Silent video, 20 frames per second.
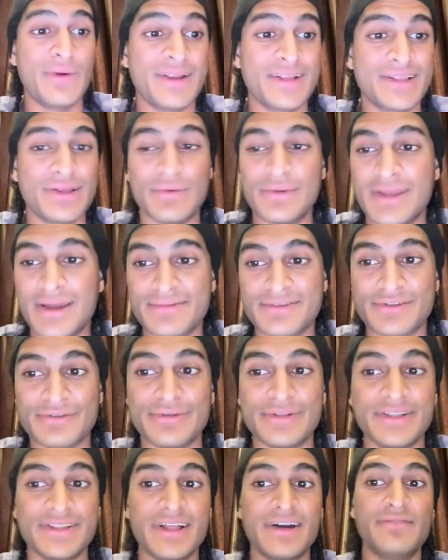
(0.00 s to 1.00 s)
Outrank that we
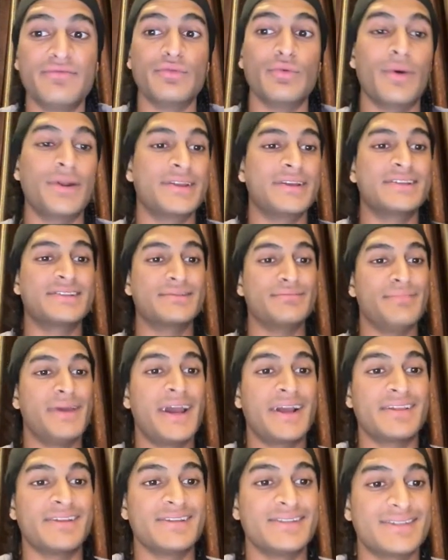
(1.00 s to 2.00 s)
absolutely love. We want to get some
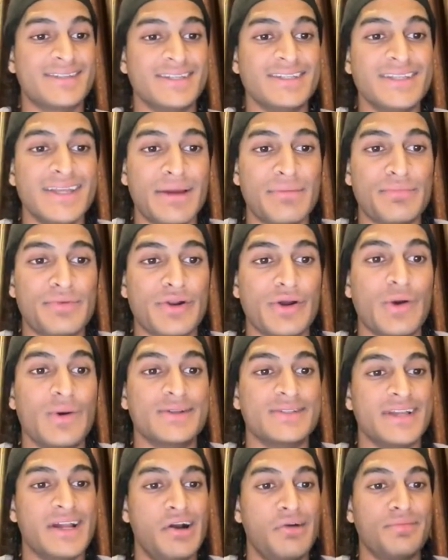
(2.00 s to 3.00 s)
backlinks to DM
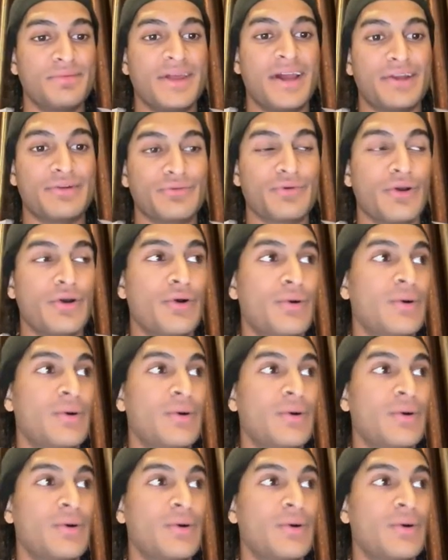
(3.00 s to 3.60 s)
Pro to help that